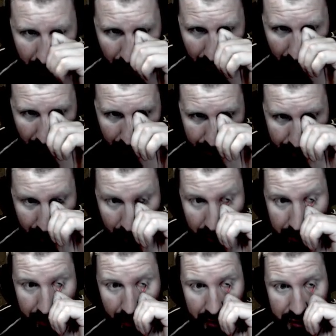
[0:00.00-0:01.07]

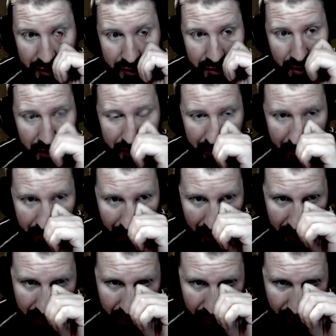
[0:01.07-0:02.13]
Both bonuses are also
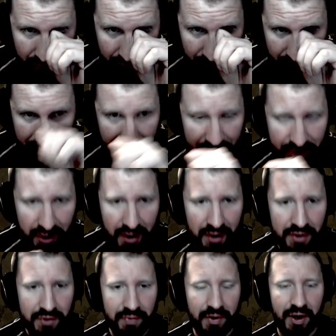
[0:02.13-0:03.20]
granted for 3
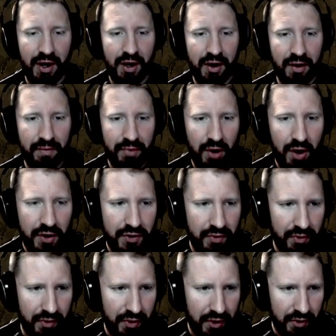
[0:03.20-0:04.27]
seconds when hitting a boss
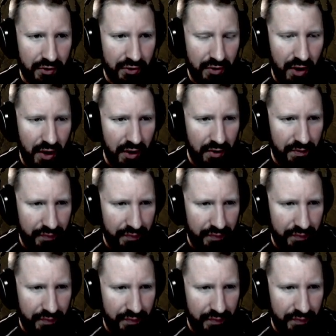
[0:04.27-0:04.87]
with a critical strike.